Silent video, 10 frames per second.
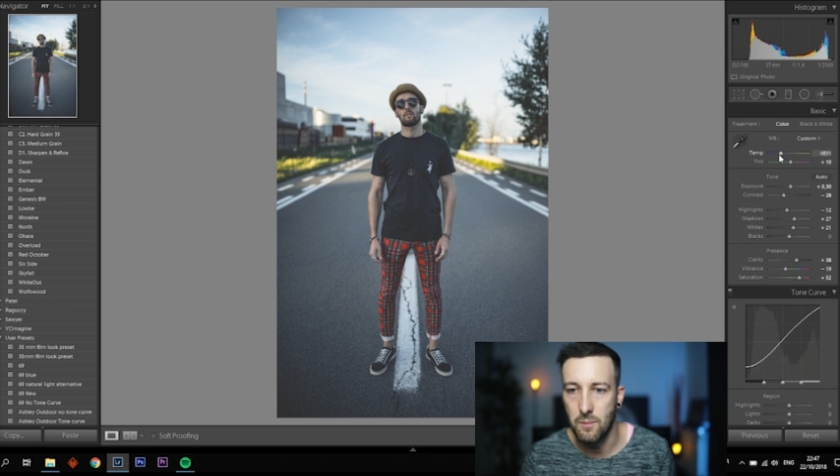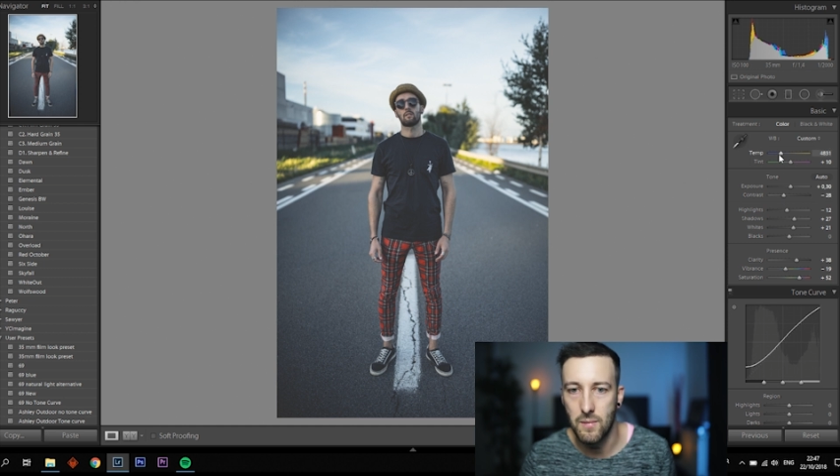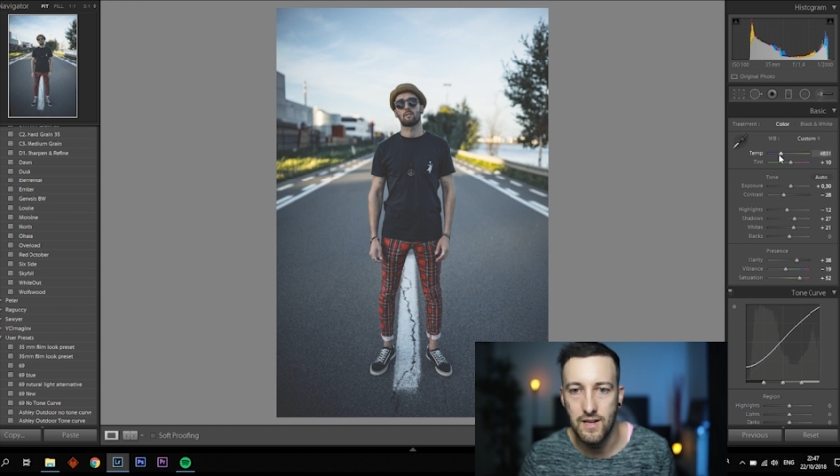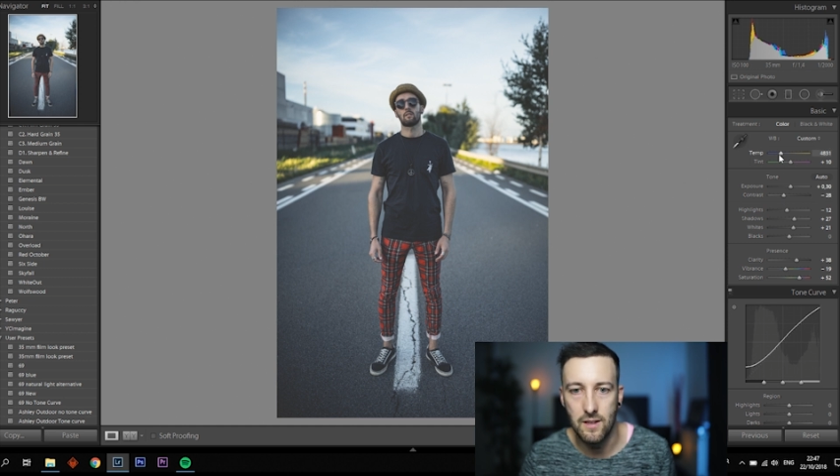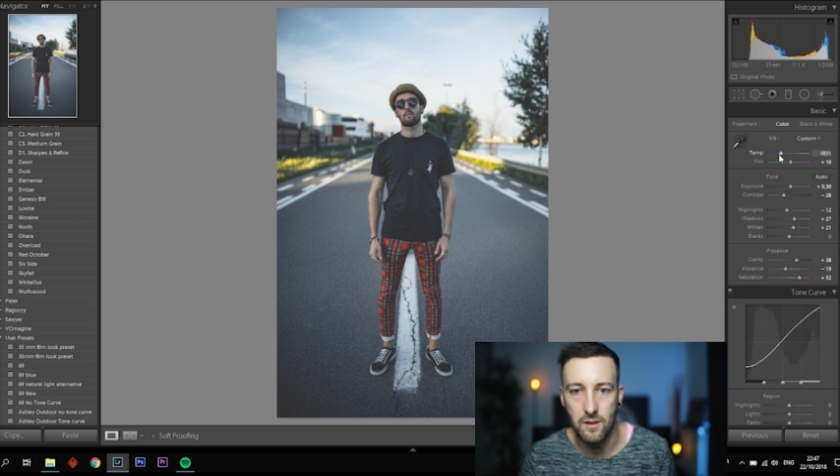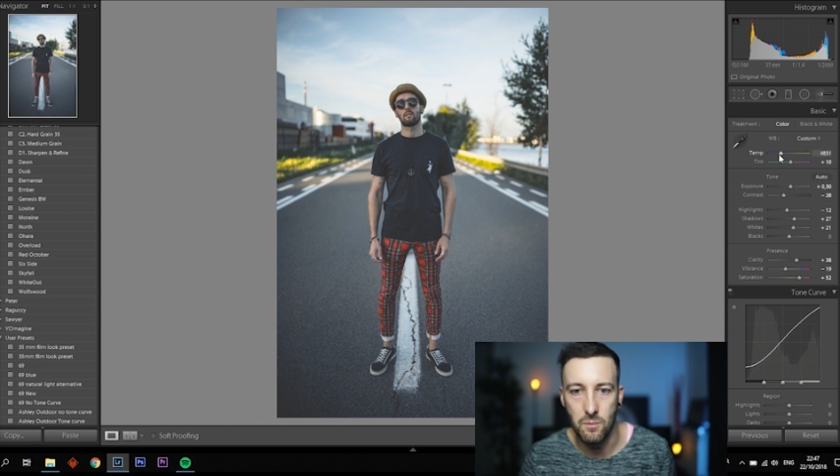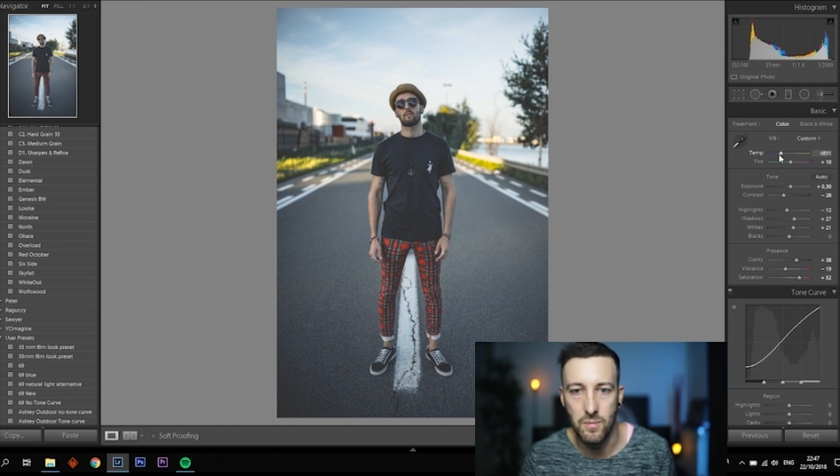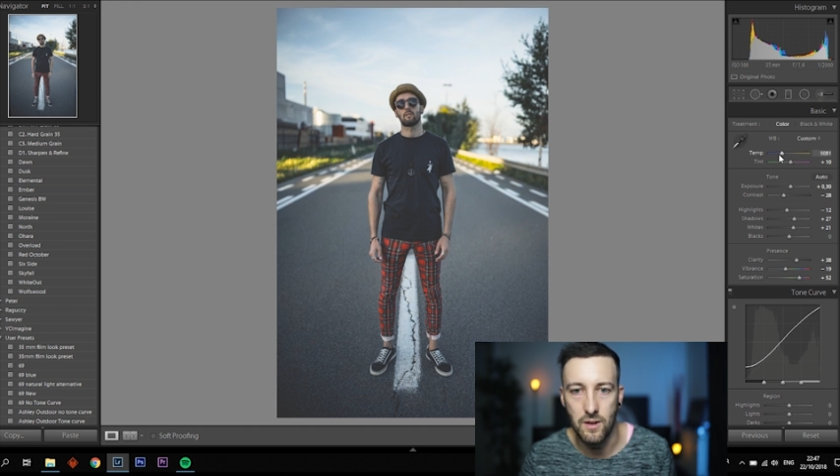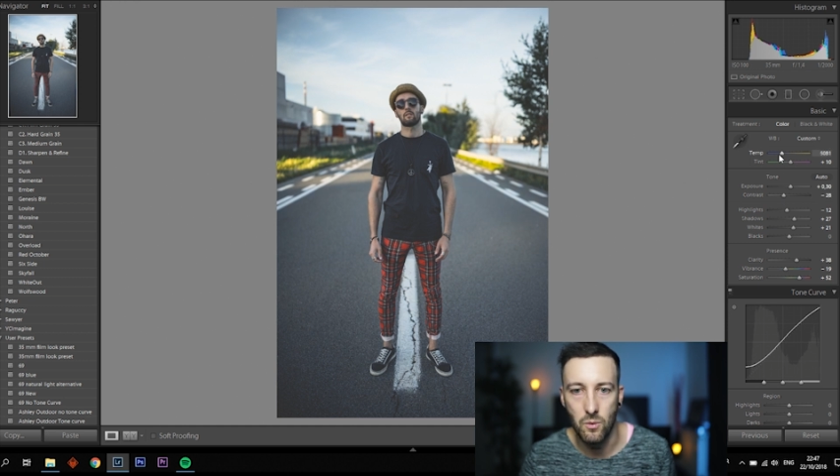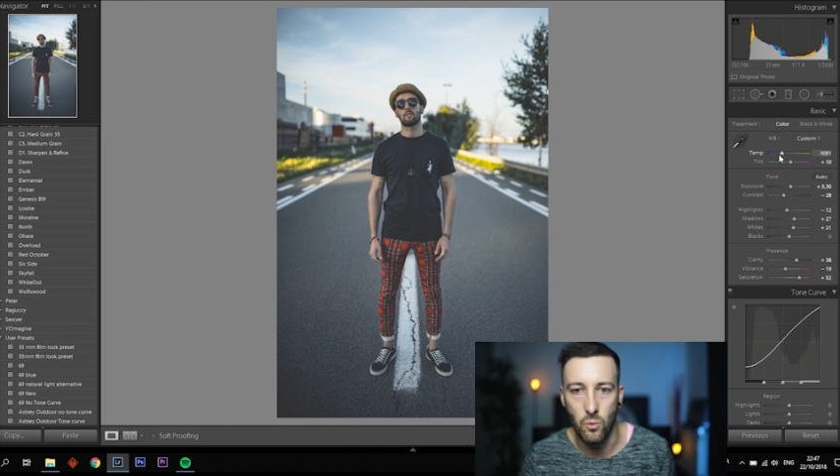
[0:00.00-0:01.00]
and make it a
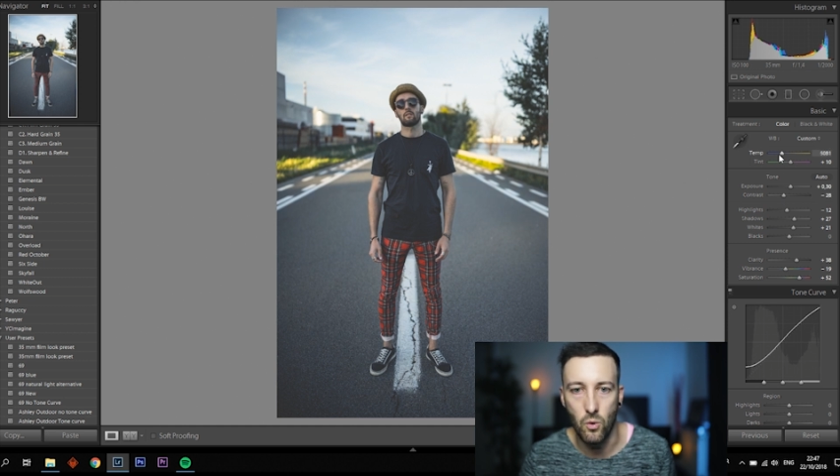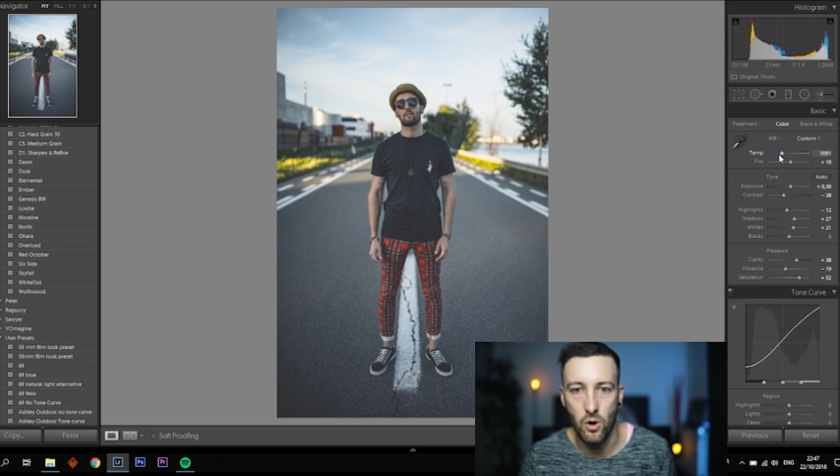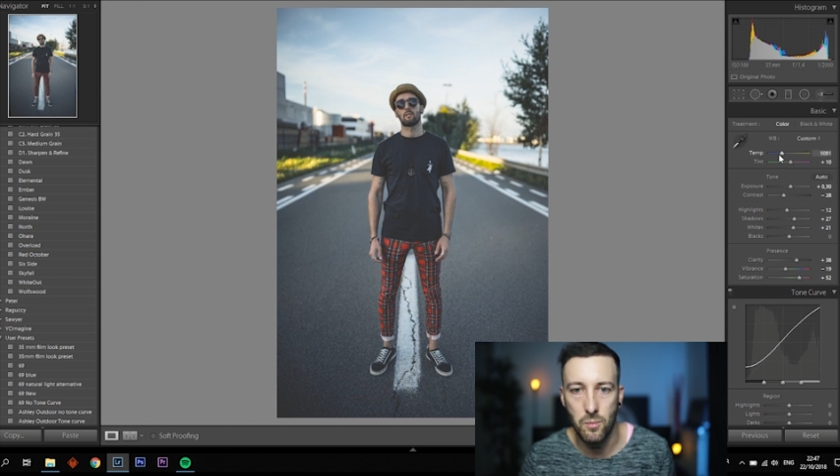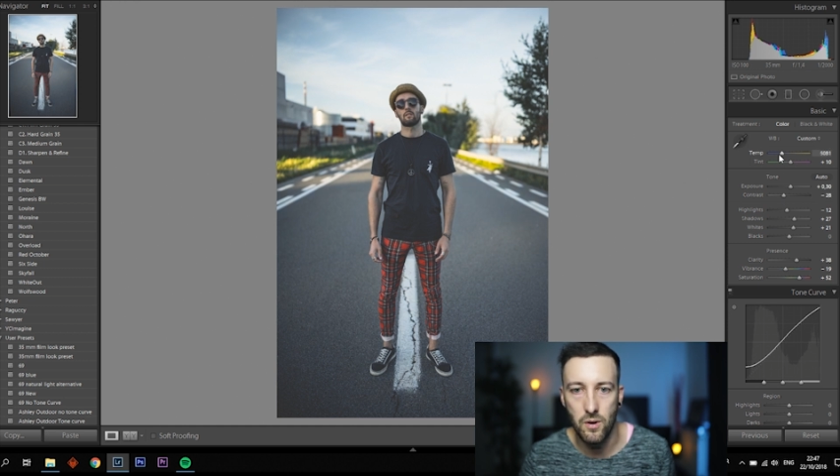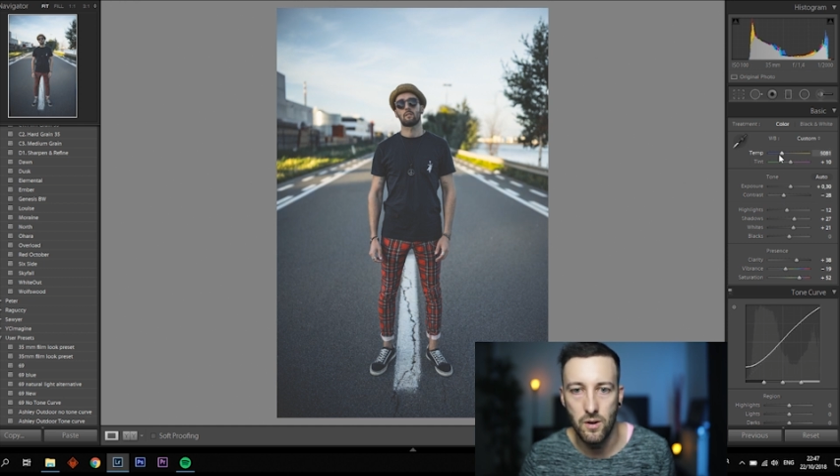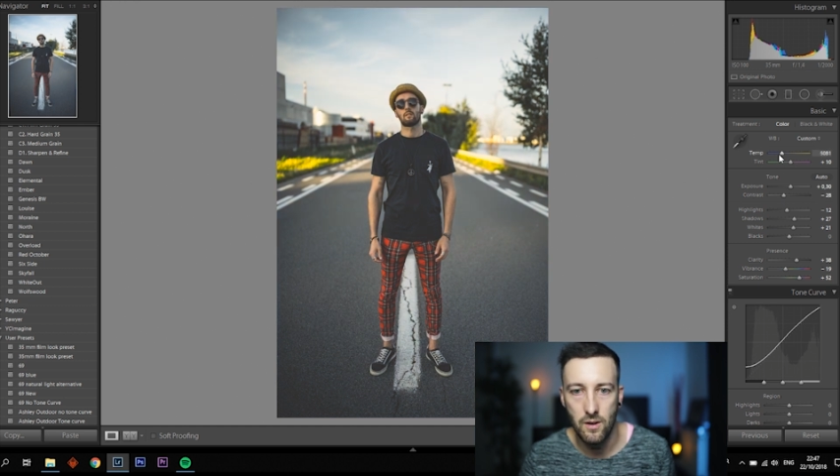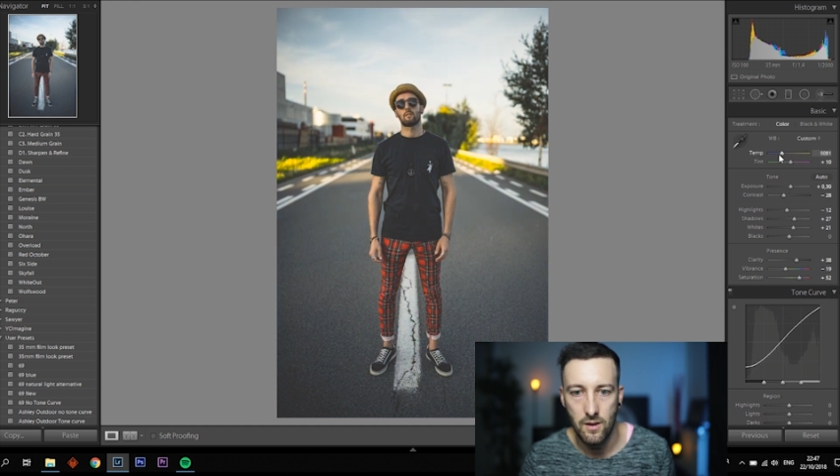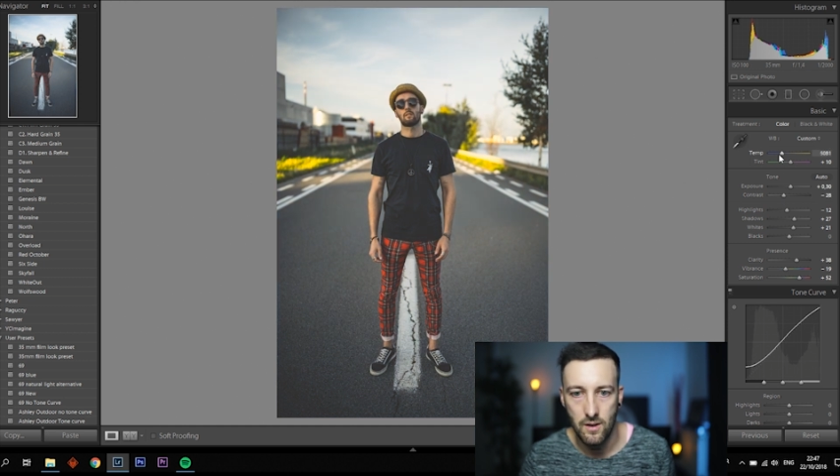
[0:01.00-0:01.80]
bit warmer.